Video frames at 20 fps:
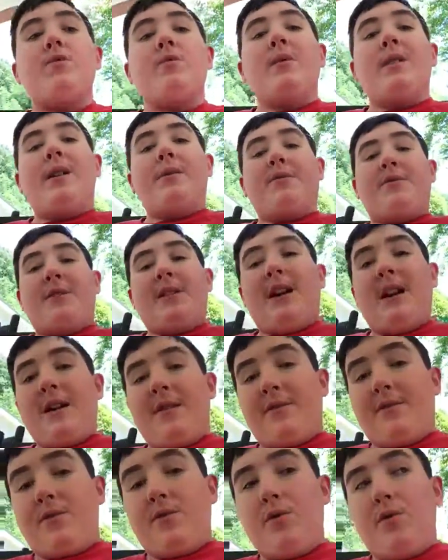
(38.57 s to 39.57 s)
when I was in
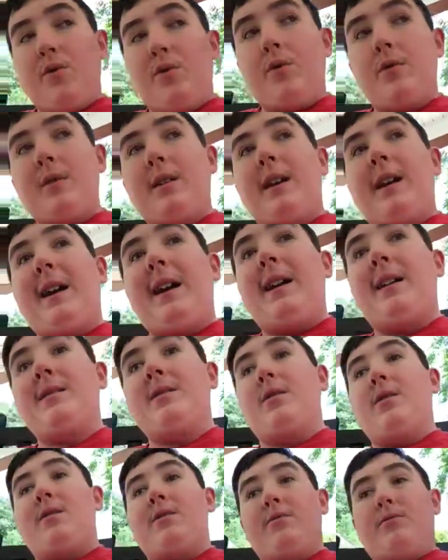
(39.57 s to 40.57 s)
high school
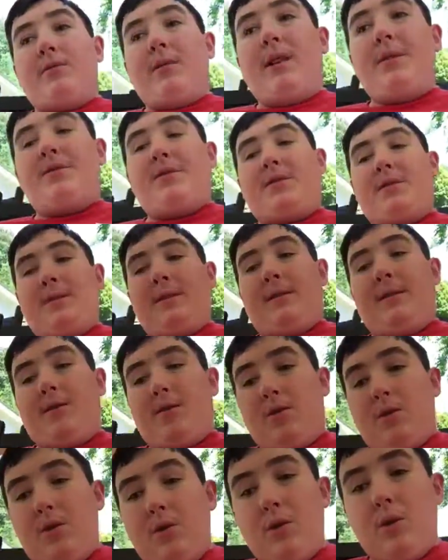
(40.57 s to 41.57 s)
and when I was in
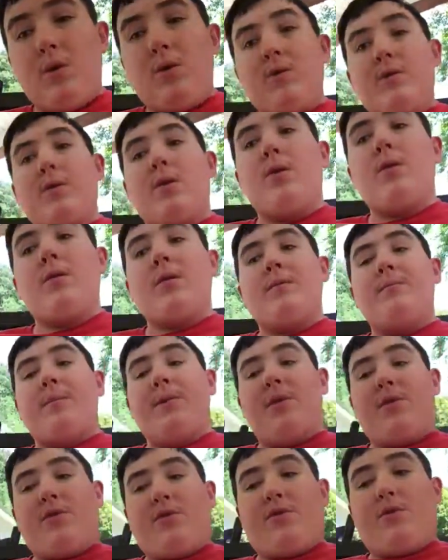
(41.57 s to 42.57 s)
early, early
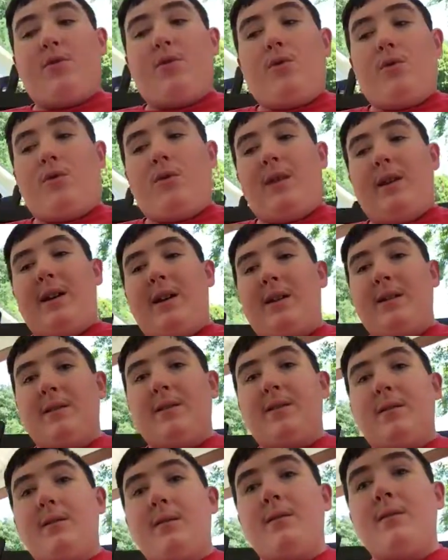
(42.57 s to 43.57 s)
middle school
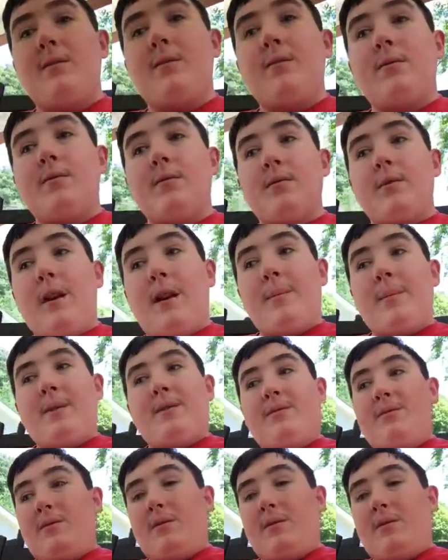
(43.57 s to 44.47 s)
and I mean,